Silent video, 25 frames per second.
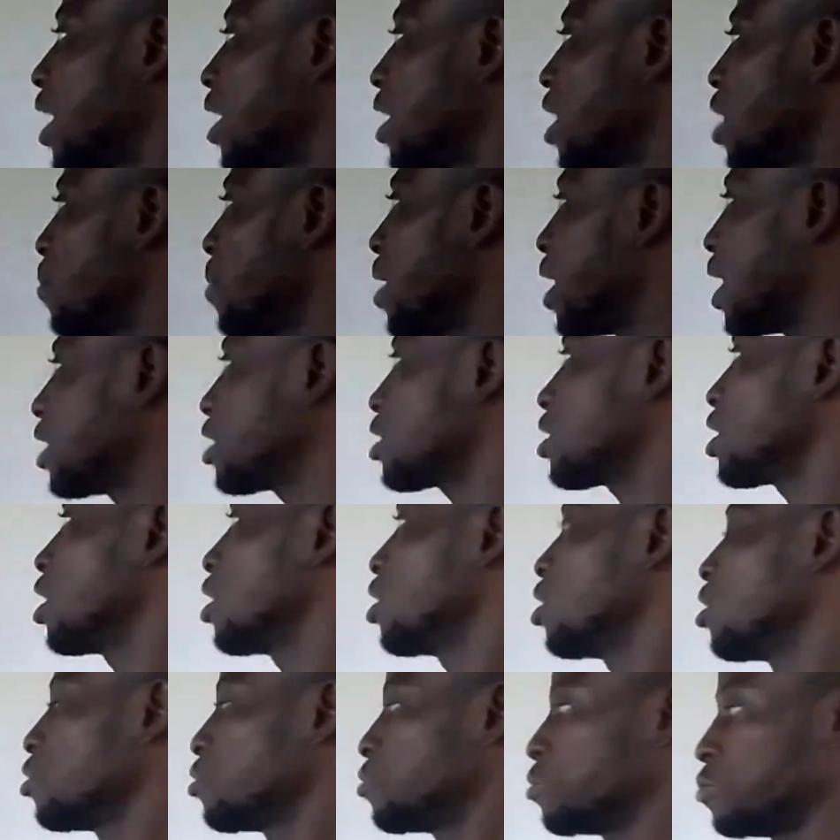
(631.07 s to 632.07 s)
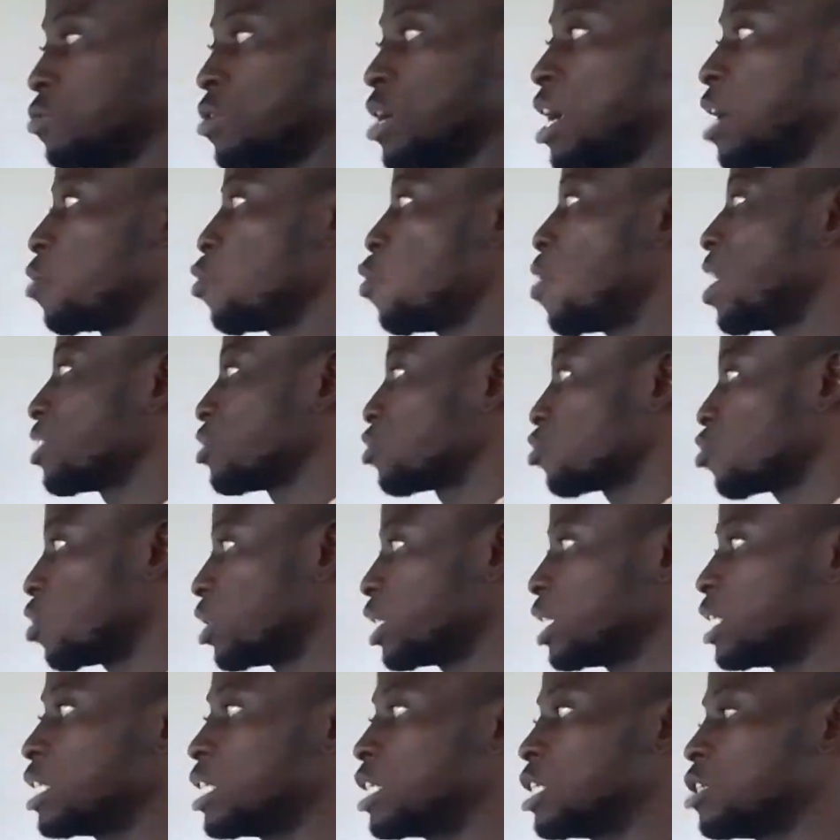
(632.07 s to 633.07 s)
element. You can go and
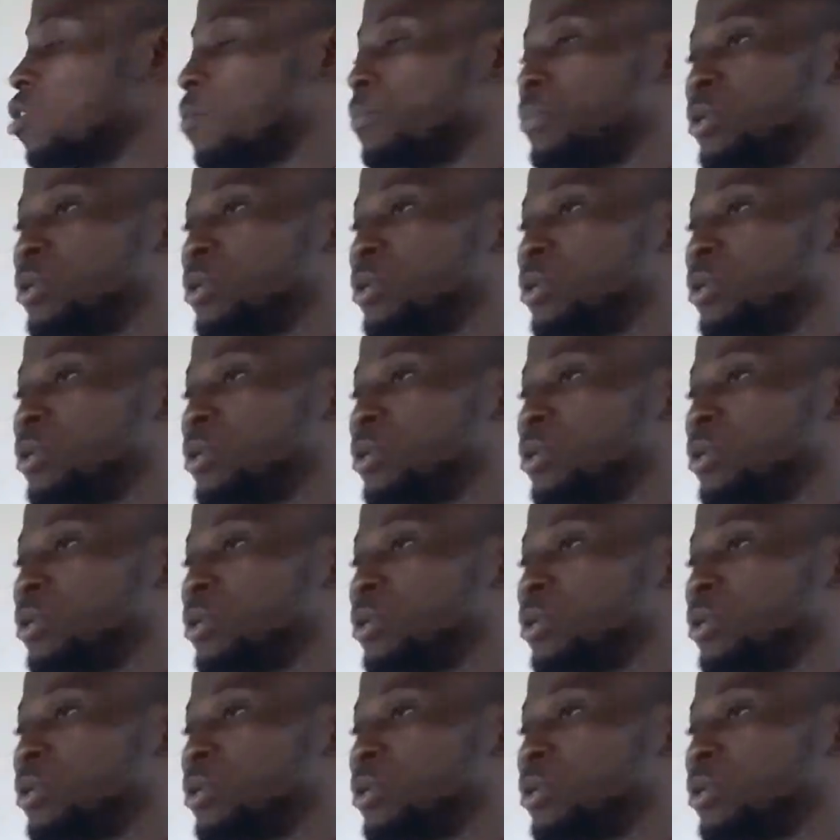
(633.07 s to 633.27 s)
study your